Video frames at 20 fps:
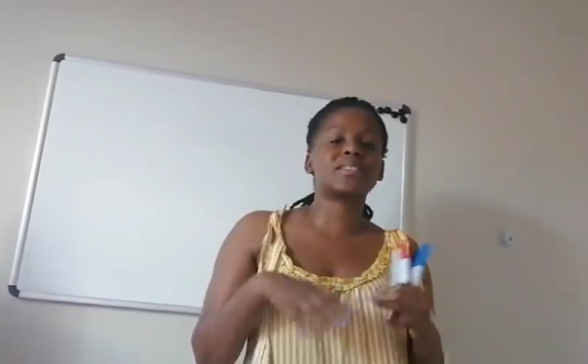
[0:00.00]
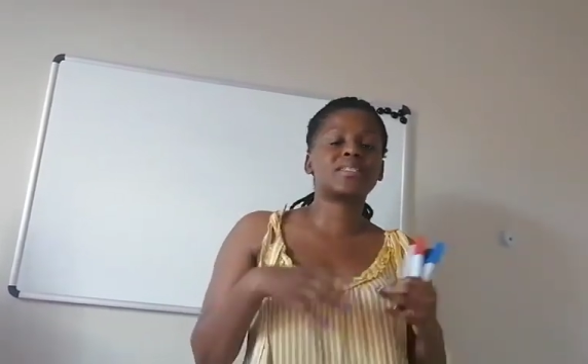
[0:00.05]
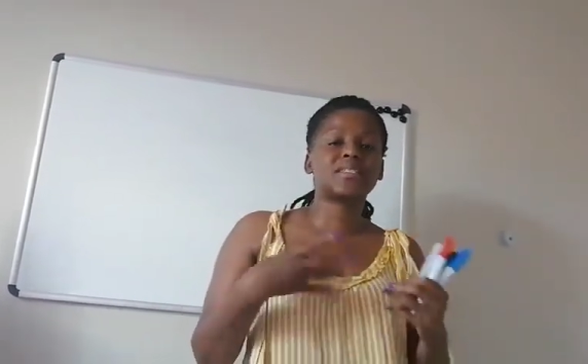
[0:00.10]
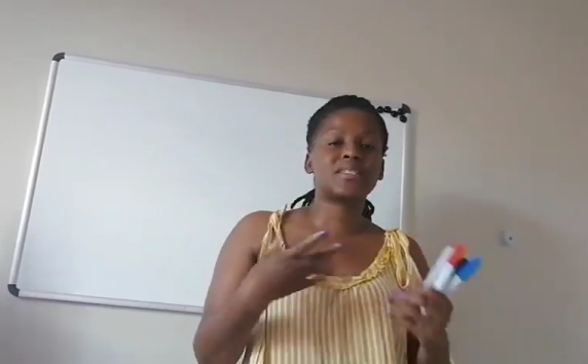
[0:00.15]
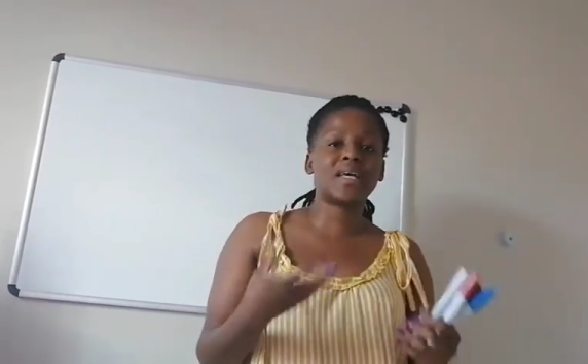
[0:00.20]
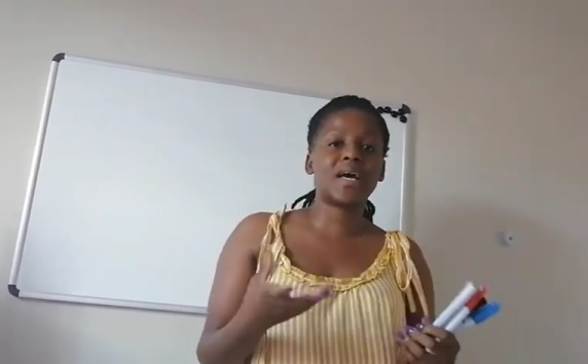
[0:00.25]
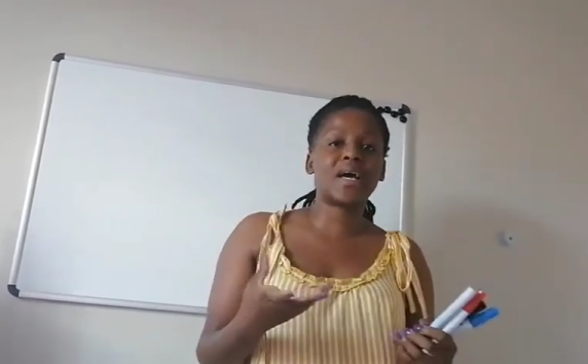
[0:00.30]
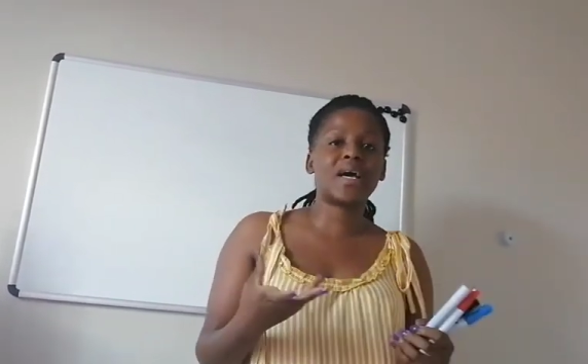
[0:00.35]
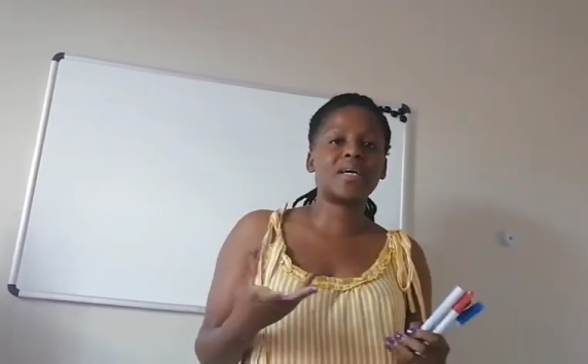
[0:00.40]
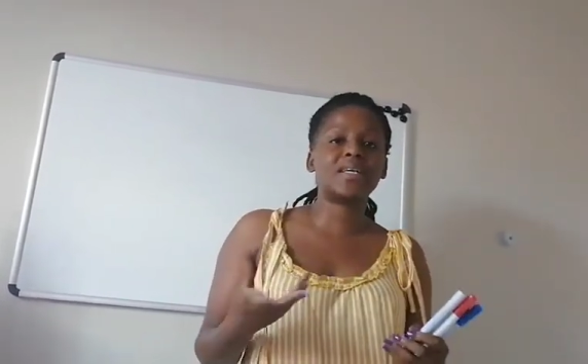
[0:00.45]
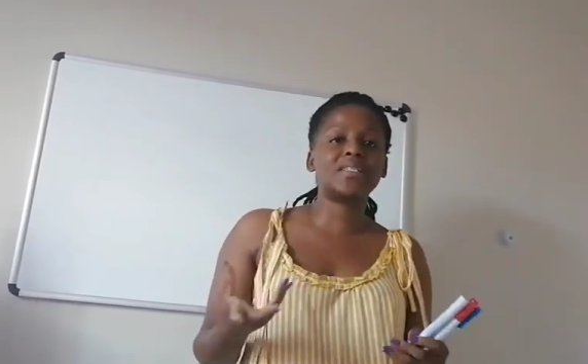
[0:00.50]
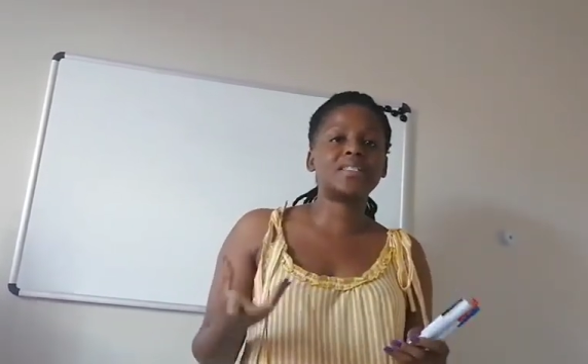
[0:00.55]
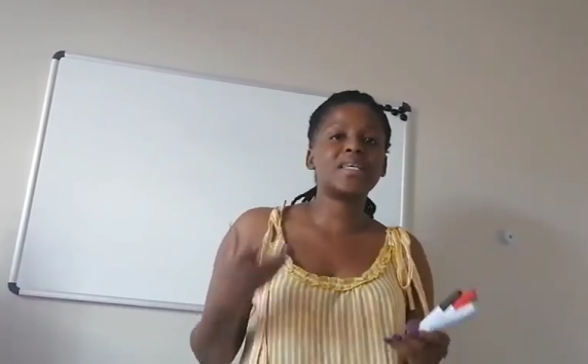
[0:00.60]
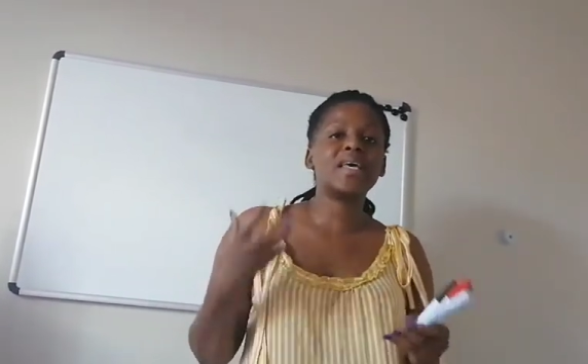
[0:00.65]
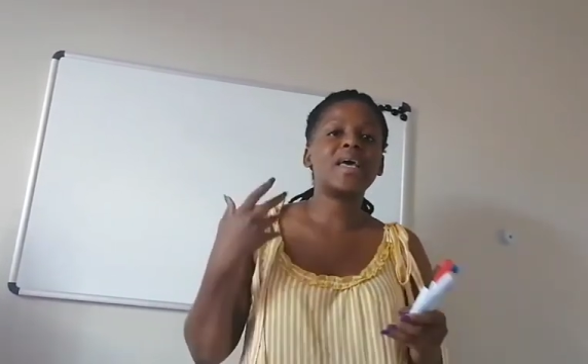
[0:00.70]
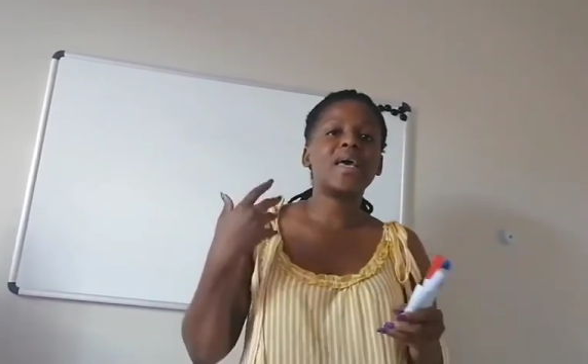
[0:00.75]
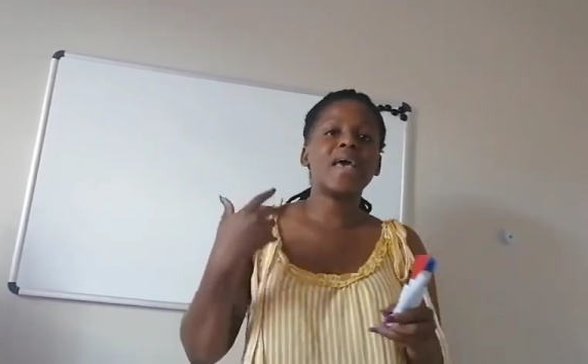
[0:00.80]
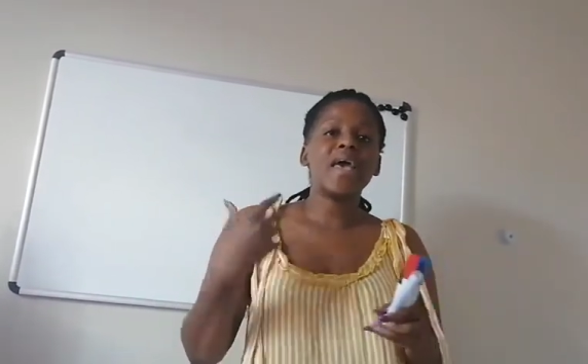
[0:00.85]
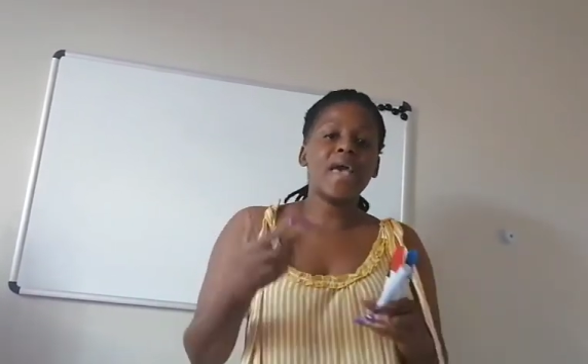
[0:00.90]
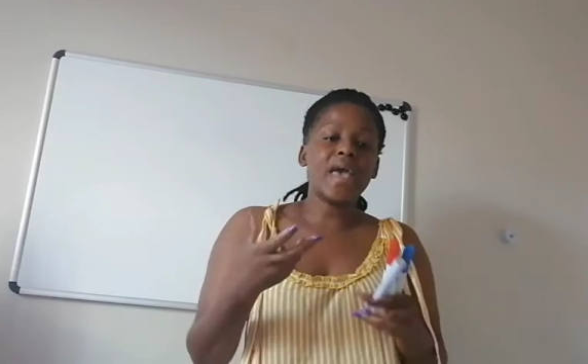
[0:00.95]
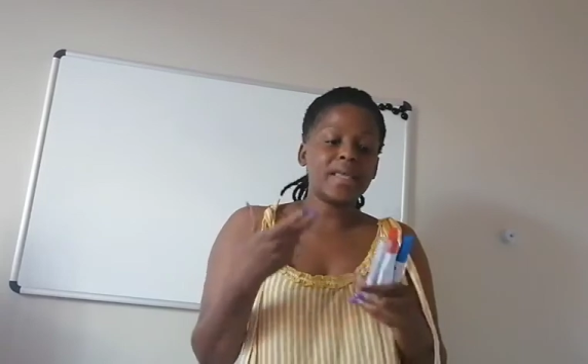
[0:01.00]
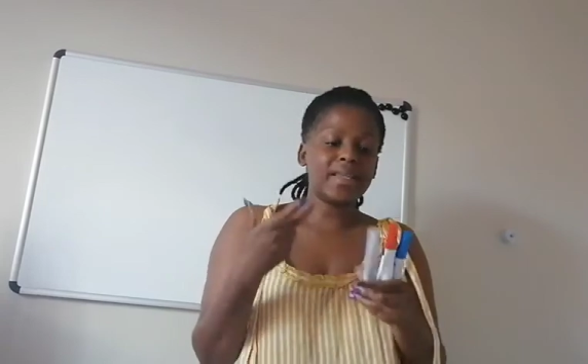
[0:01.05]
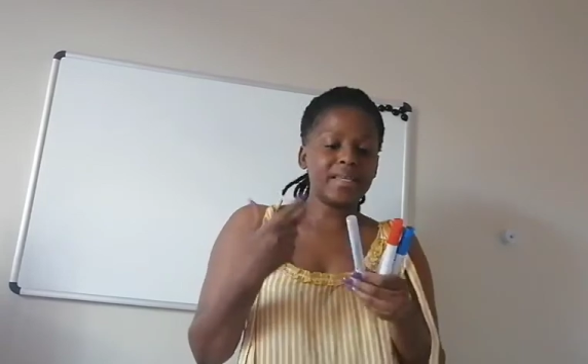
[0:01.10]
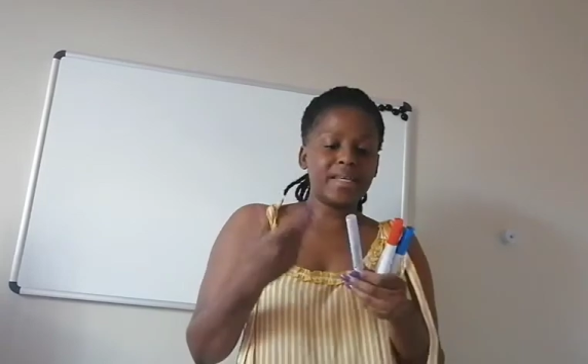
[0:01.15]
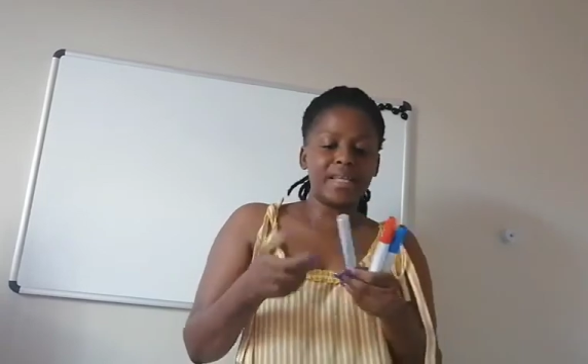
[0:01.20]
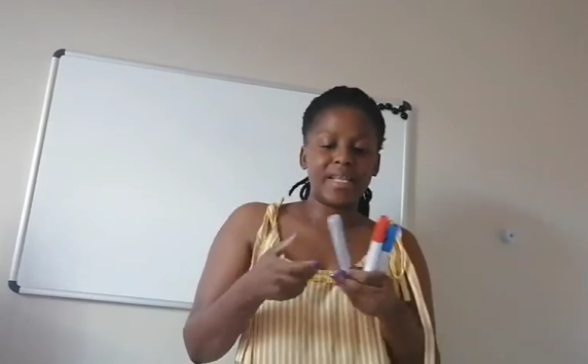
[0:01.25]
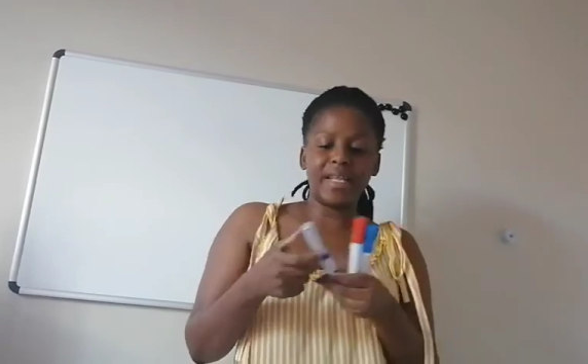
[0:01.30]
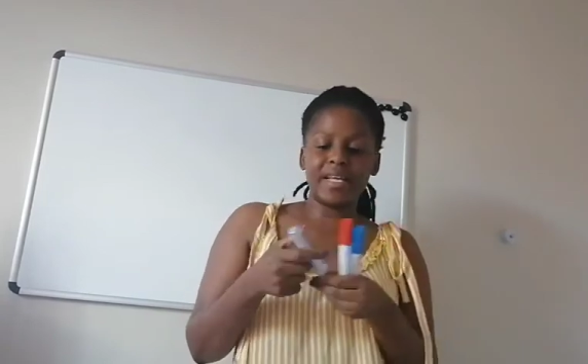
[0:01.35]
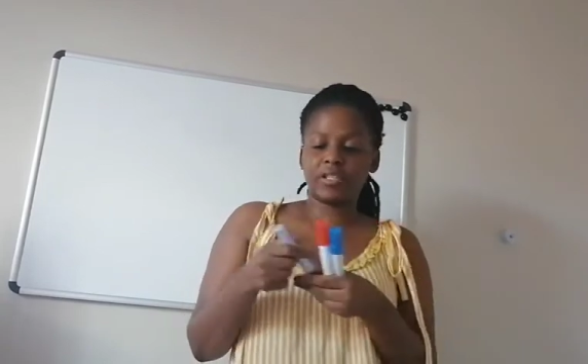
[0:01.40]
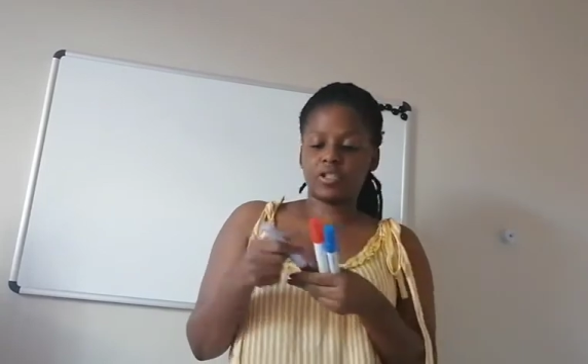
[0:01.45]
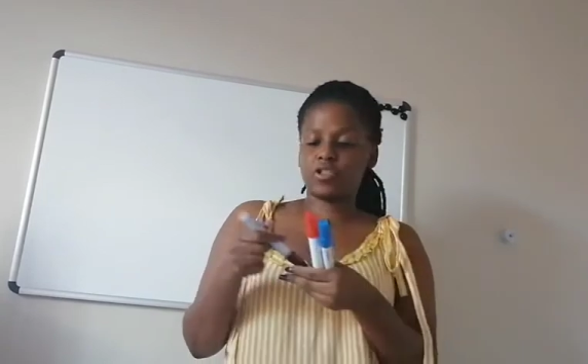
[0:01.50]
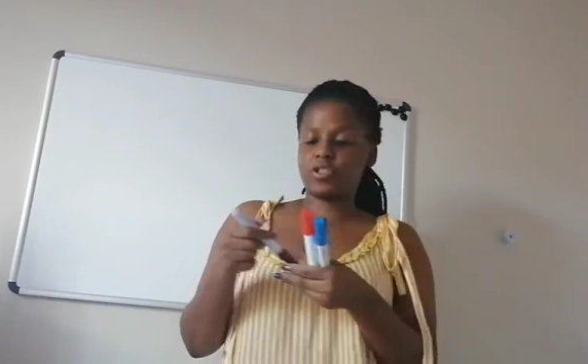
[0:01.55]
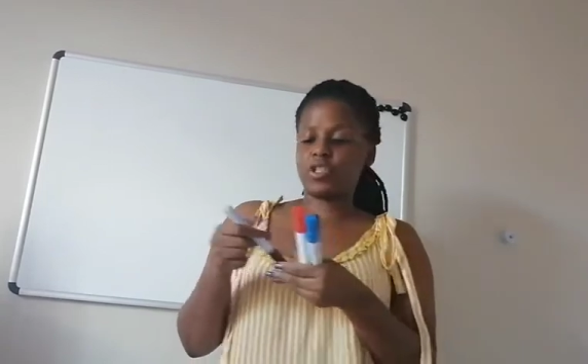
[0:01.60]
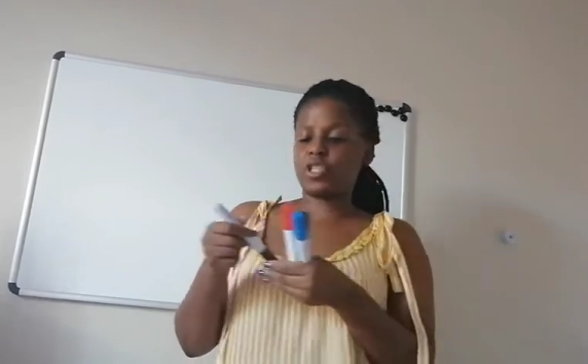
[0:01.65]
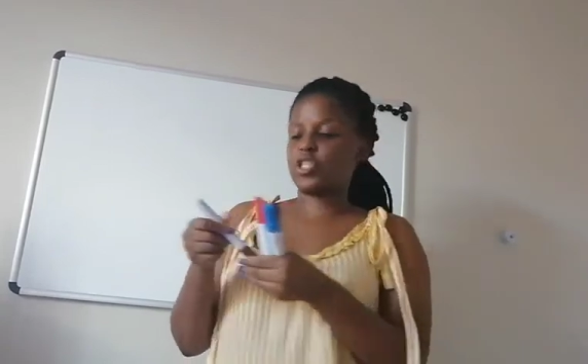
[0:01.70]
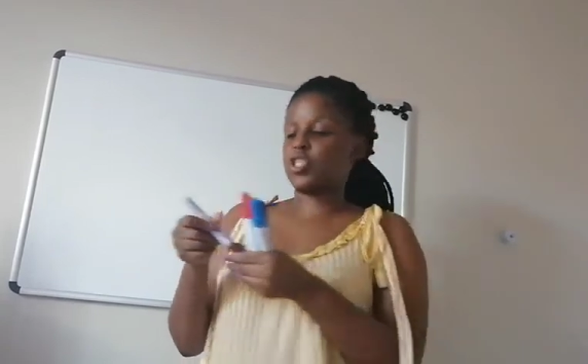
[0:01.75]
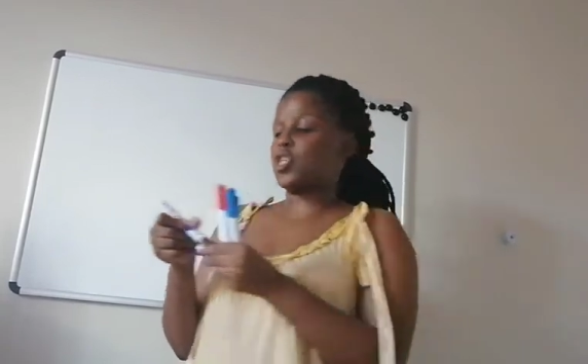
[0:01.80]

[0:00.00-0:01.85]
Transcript: size and electric